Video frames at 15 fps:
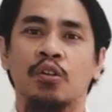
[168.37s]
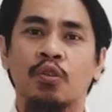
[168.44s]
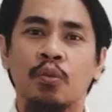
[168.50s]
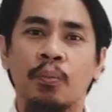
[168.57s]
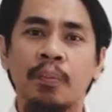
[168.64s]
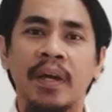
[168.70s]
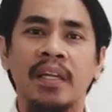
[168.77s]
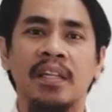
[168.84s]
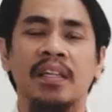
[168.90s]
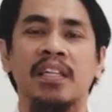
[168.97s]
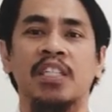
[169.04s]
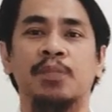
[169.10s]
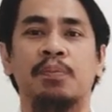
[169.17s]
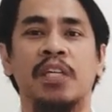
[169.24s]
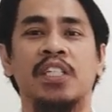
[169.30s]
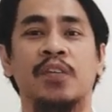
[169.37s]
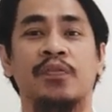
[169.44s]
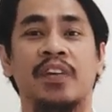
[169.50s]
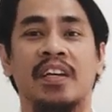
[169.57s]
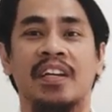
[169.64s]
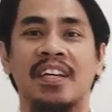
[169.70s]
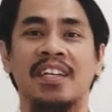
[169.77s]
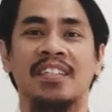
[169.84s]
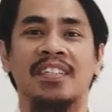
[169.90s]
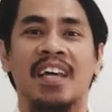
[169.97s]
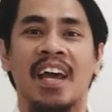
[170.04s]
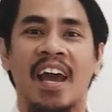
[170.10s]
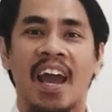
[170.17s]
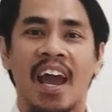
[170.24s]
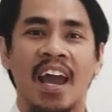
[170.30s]
to meet the specific needs
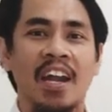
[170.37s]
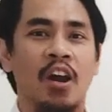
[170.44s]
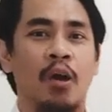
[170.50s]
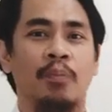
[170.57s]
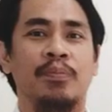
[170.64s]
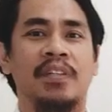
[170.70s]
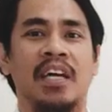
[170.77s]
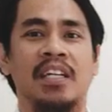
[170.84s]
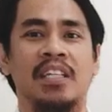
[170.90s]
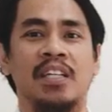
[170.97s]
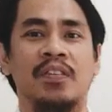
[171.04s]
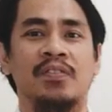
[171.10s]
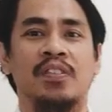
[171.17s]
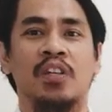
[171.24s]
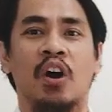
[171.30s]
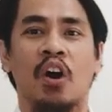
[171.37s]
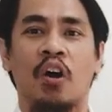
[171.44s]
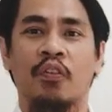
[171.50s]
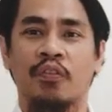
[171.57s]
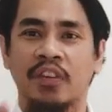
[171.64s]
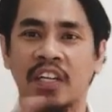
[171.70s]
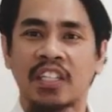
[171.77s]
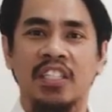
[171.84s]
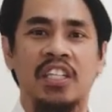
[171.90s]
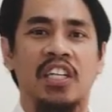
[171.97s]
and objectives of each